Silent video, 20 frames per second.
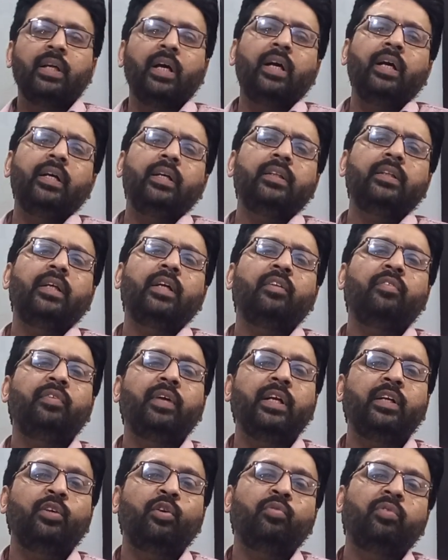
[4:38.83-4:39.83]
Third, the
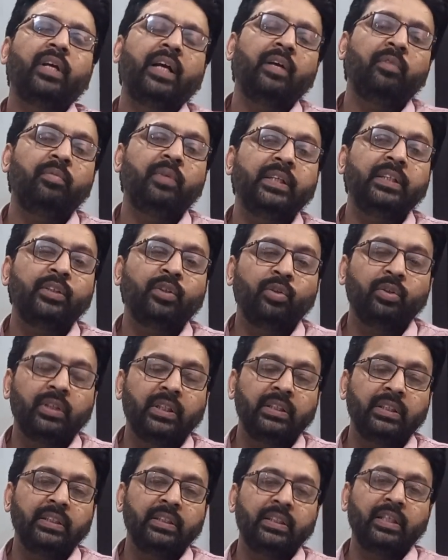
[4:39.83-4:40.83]
effect of diabetes on
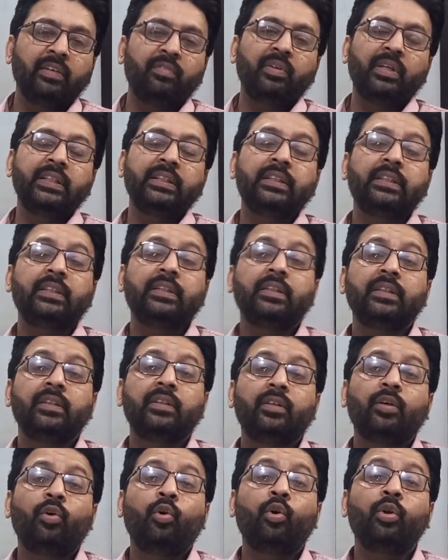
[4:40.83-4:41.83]
the gingiva is
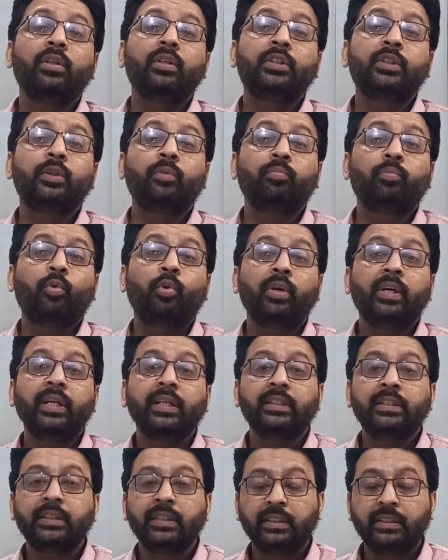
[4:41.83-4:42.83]
on
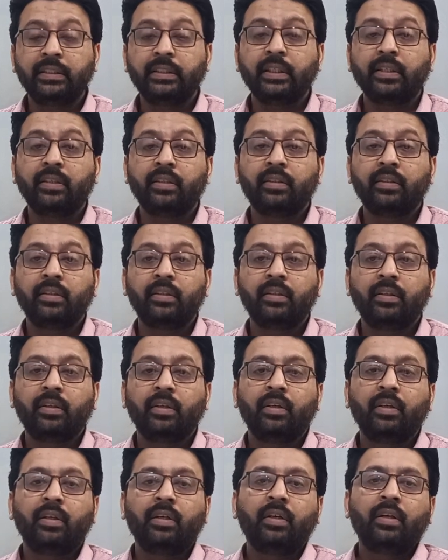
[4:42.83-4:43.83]
supporting structure.
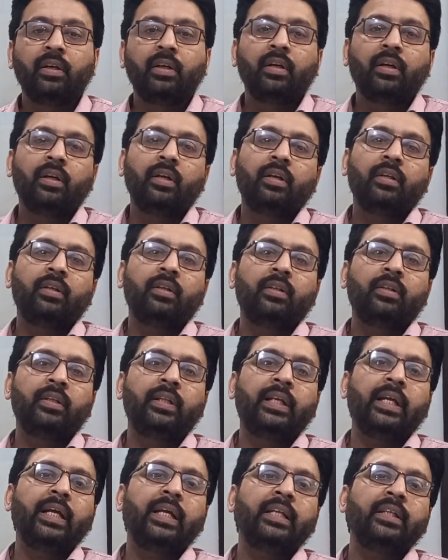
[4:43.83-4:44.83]

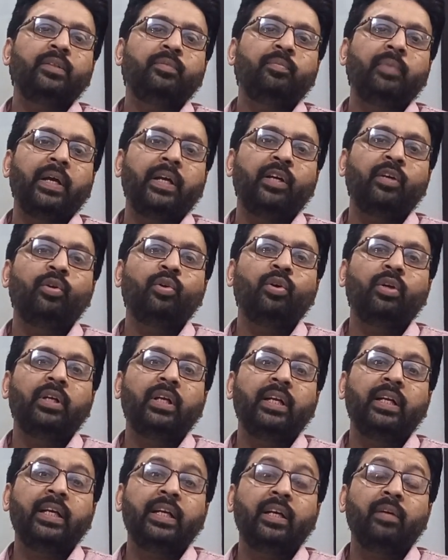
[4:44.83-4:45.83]
There is
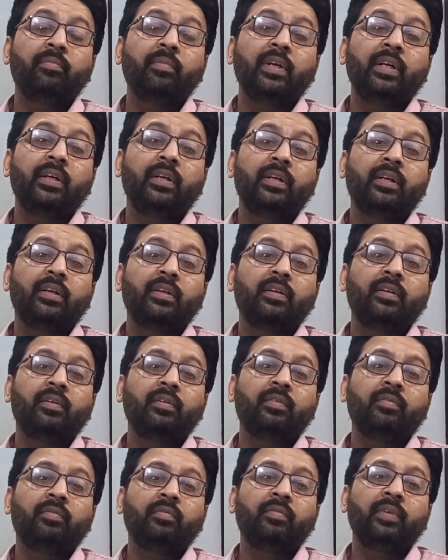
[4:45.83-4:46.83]
periodontal ligament,
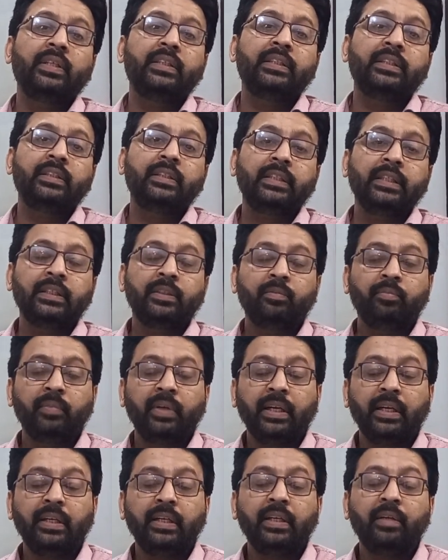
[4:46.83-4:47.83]
which is
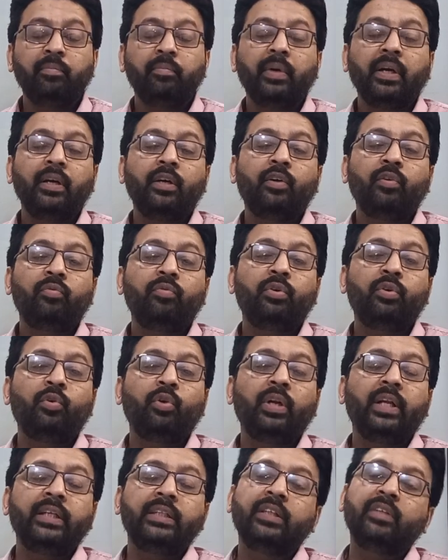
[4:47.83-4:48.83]
mainly made of
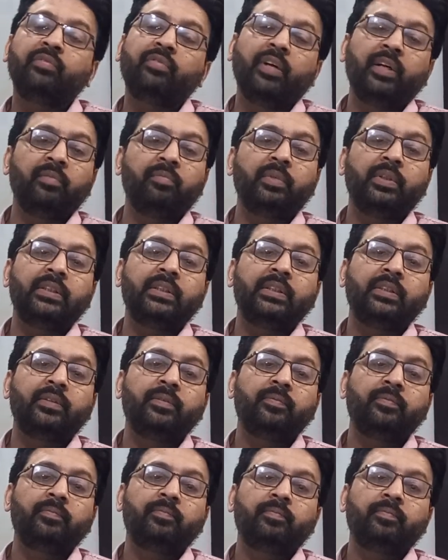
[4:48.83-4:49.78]
collagen fibers.